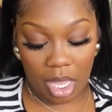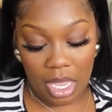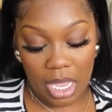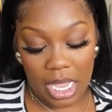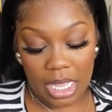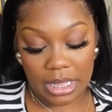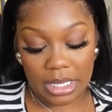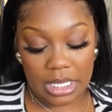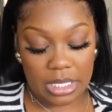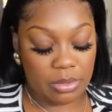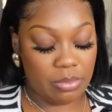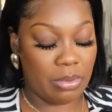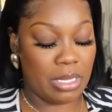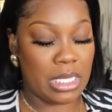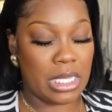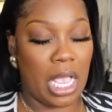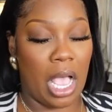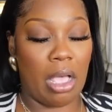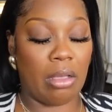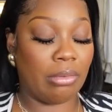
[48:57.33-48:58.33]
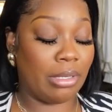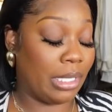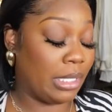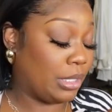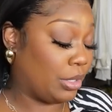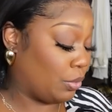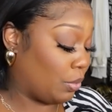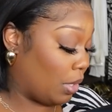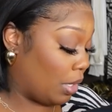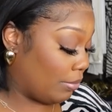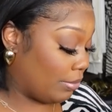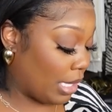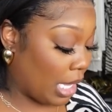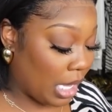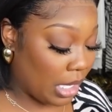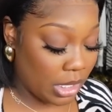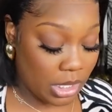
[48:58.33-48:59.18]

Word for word: And this was only $12.